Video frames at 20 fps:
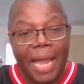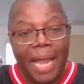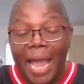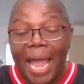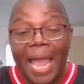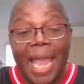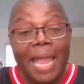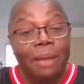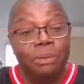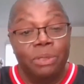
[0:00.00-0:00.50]

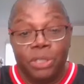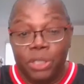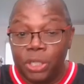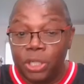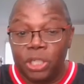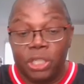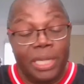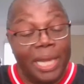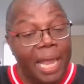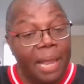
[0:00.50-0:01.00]
I am
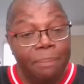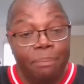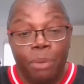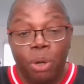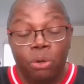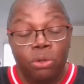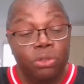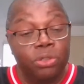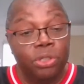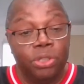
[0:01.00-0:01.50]
just like
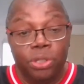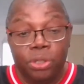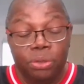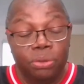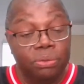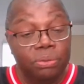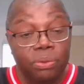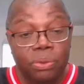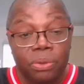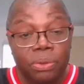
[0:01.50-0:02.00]
most of
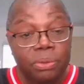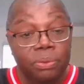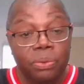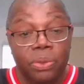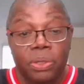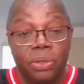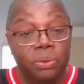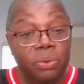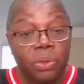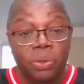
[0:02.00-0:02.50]
you.
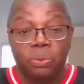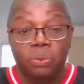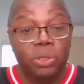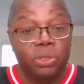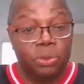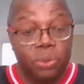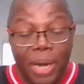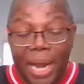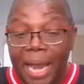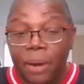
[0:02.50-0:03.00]
We
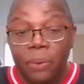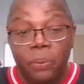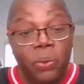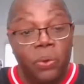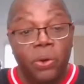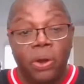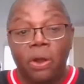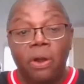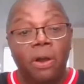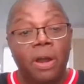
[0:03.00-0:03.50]
try to
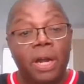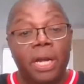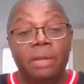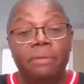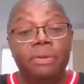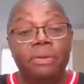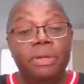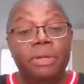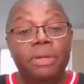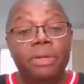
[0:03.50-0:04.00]
work hard
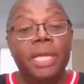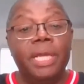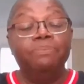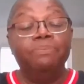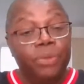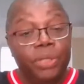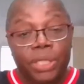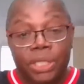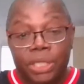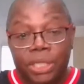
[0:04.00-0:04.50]
every day,
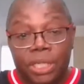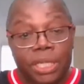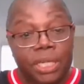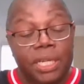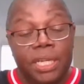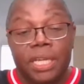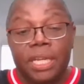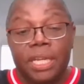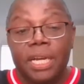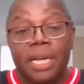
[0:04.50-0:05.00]
get
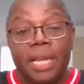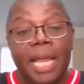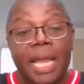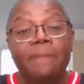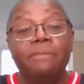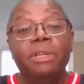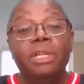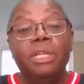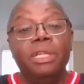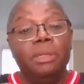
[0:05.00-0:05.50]
ahead in
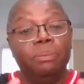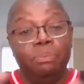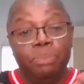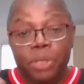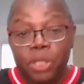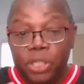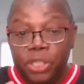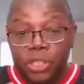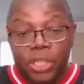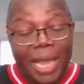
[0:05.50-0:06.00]
life,
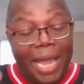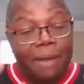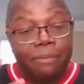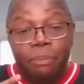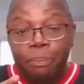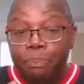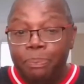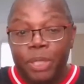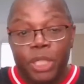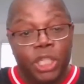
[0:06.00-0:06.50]
have
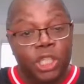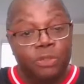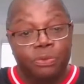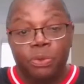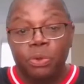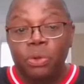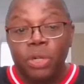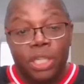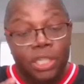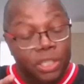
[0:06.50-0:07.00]
a
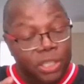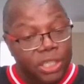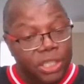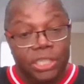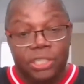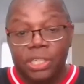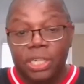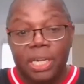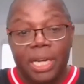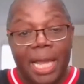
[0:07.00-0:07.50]
peaceful,
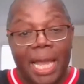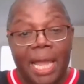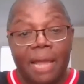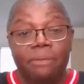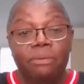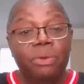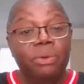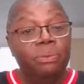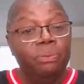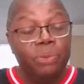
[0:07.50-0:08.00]
decent
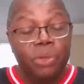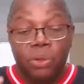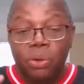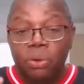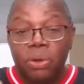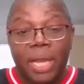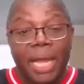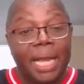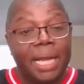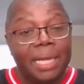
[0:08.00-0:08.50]
life. We
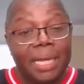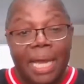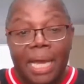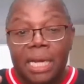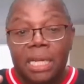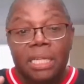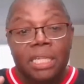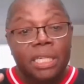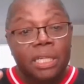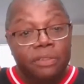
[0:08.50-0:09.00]
don't like a lot
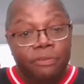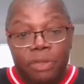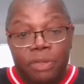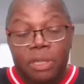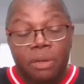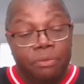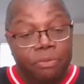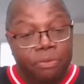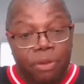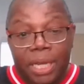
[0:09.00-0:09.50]
of
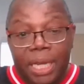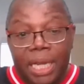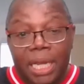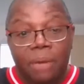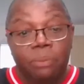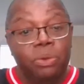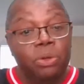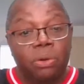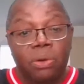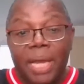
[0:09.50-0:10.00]
flam.
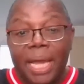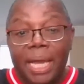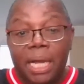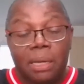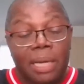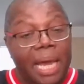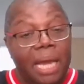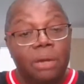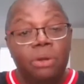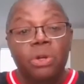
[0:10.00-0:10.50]
We don't like
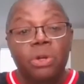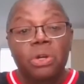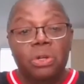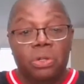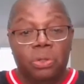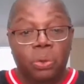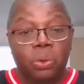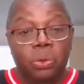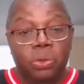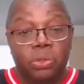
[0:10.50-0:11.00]
a lot of
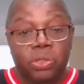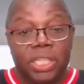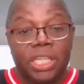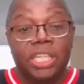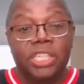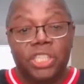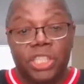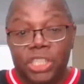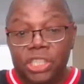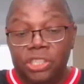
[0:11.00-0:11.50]
who
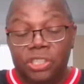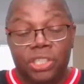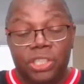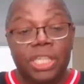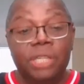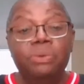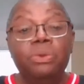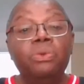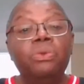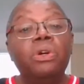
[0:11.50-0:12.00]
said, she
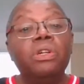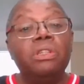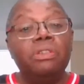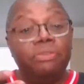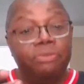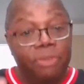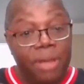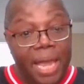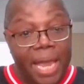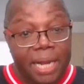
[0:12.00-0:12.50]
said. We want
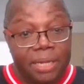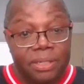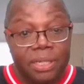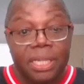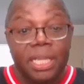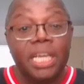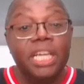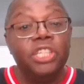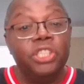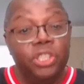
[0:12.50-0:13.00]
the
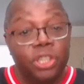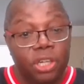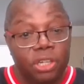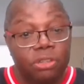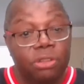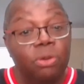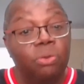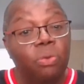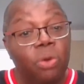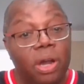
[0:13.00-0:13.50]
facts and
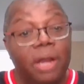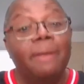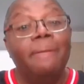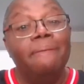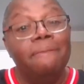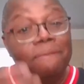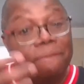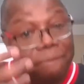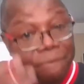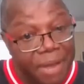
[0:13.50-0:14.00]
just the what?
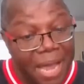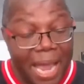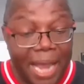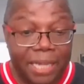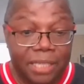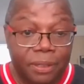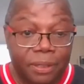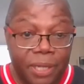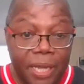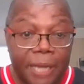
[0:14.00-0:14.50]

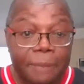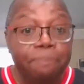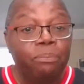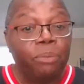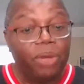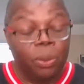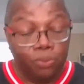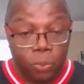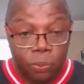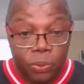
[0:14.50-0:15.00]
Facts, okay?
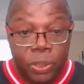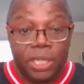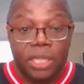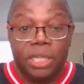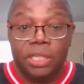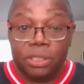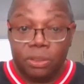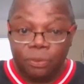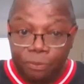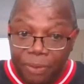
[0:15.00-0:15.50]
When we
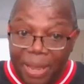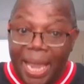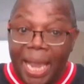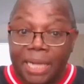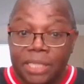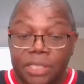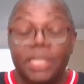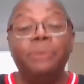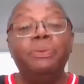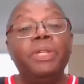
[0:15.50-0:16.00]
get the
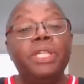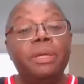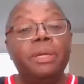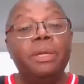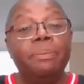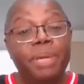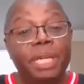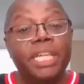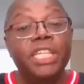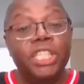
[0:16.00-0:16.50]
facts, then we
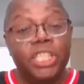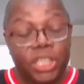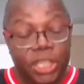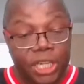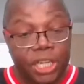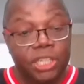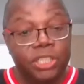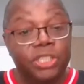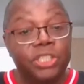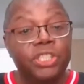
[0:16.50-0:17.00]
can make an
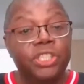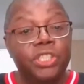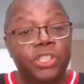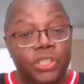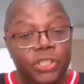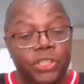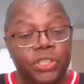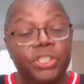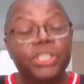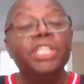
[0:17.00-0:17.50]
intelligent
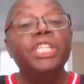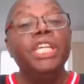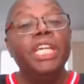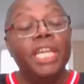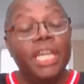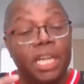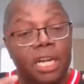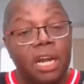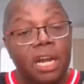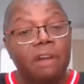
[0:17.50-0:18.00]
decision
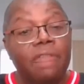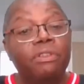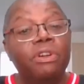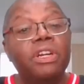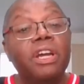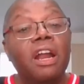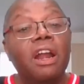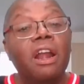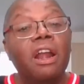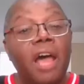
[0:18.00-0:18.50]
and
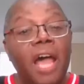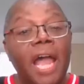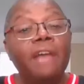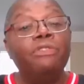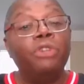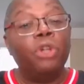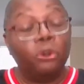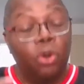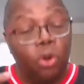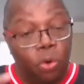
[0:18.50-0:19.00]
govern our
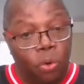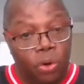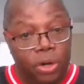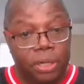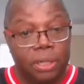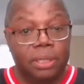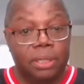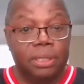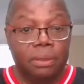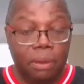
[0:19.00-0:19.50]
lives
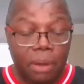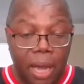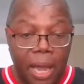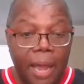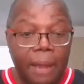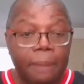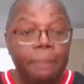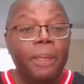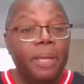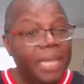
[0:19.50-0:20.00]
accordingly,
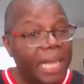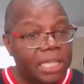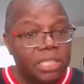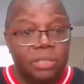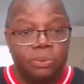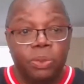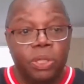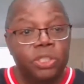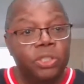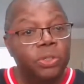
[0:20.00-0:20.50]
okay?
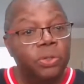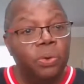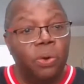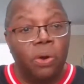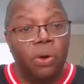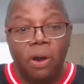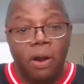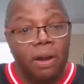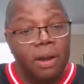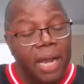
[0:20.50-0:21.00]
That's where you
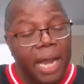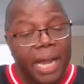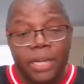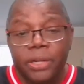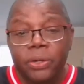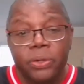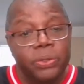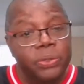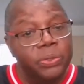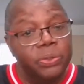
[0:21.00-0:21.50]
are. I
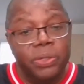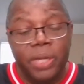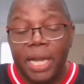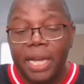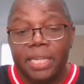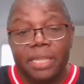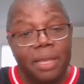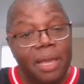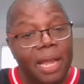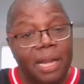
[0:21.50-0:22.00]
know you
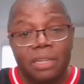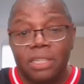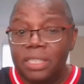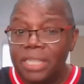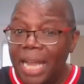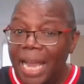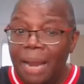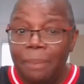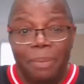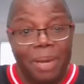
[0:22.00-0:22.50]
like that
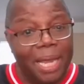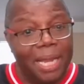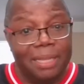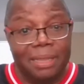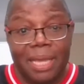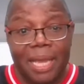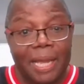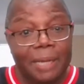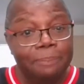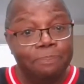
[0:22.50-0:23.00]
because I'm
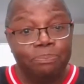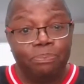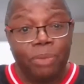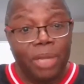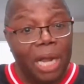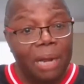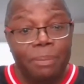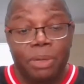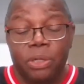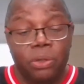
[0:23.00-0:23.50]
like that.
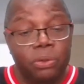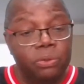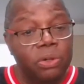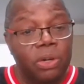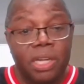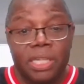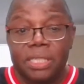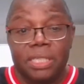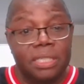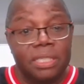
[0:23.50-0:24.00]
I'm a
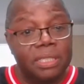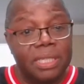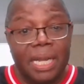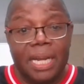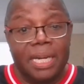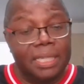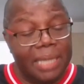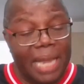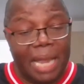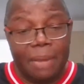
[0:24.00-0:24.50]
no-nonsense
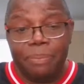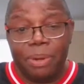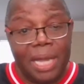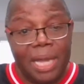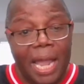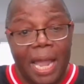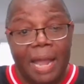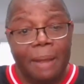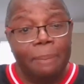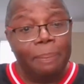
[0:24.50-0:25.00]
type of
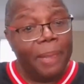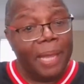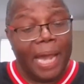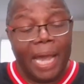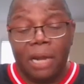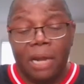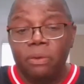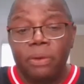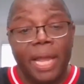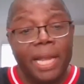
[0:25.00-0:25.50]
guy.
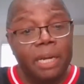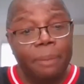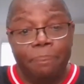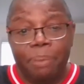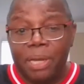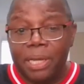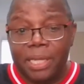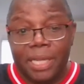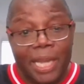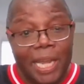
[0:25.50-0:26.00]
I don't like to
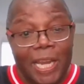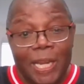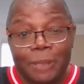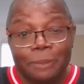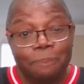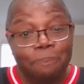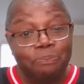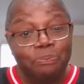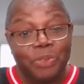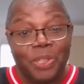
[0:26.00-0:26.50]
play
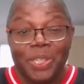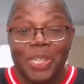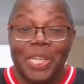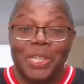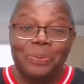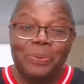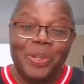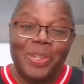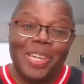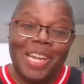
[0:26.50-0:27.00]
games.
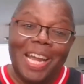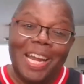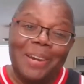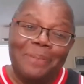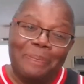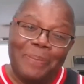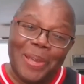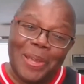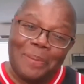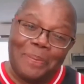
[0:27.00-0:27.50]
That's my time
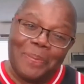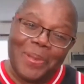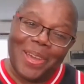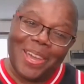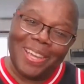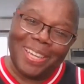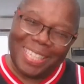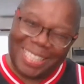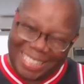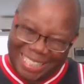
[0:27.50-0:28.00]
to play.
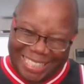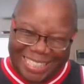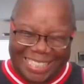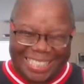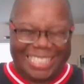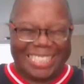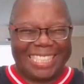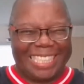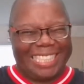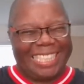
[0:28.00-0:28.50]

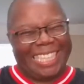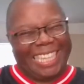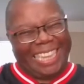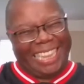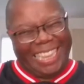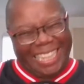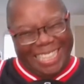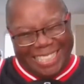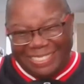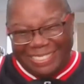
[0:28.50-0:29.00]

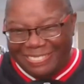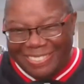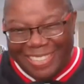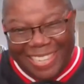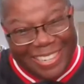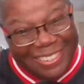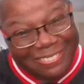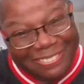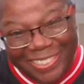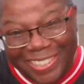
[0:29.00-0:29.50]
I'm
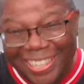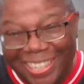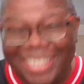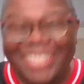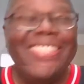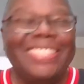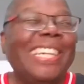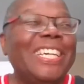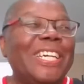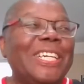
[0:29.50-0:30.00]
ready to play.
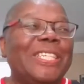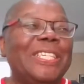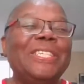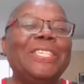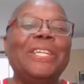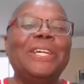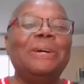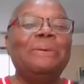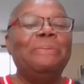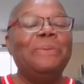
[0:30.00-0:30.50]

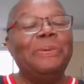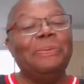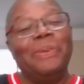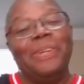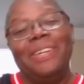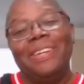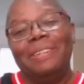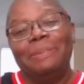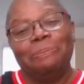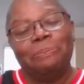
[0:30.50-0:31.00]
You know me,
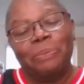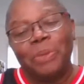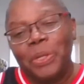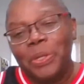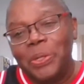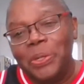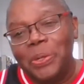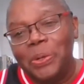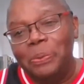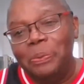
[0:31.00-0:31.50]
man.
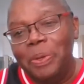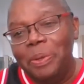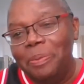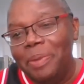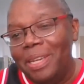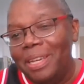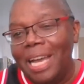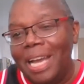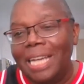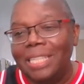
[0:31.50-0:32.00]
You know me,
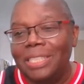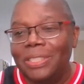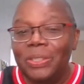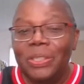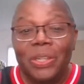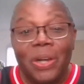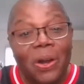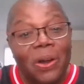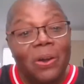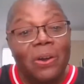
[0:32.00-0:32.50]
man. I
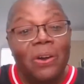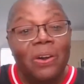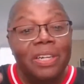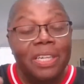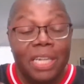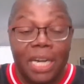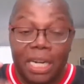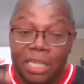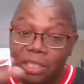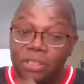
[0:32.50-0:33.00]
turn it on
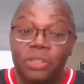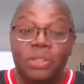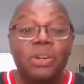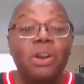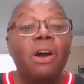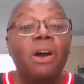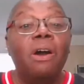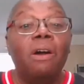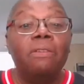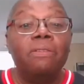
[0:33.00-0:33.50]
and I
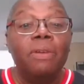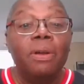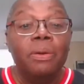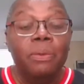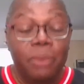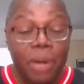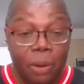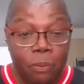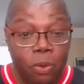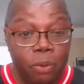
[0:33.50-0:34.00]
turn it off.
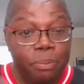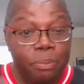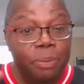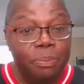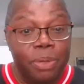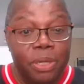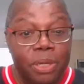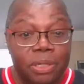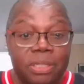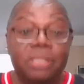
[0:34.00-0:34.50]
I want to be
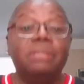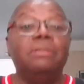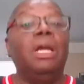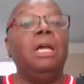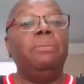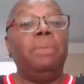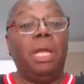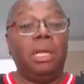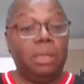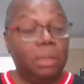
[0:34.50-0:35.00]
business.
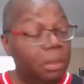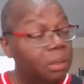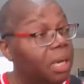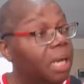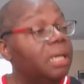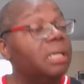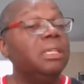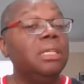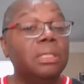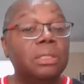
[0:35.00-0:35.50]
I'm like,
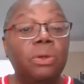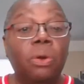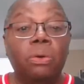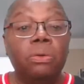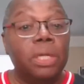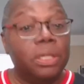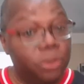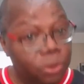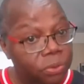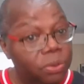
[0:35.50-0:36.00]
okay, let's
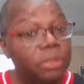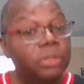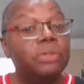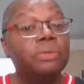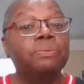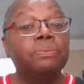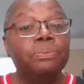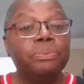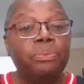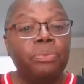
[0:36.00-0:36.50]
go. Let's do
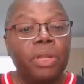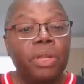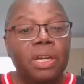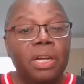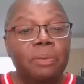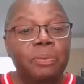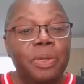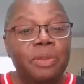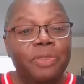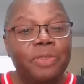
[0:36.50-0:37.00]
this.
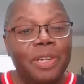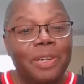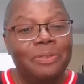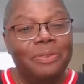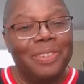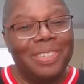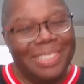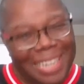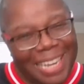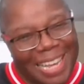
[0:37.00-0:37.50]
I'm gonna be fun.
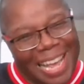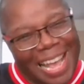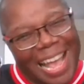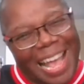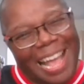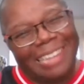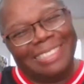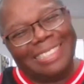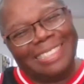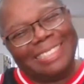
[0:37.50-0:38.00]

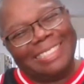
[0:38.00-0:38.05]
Yeah,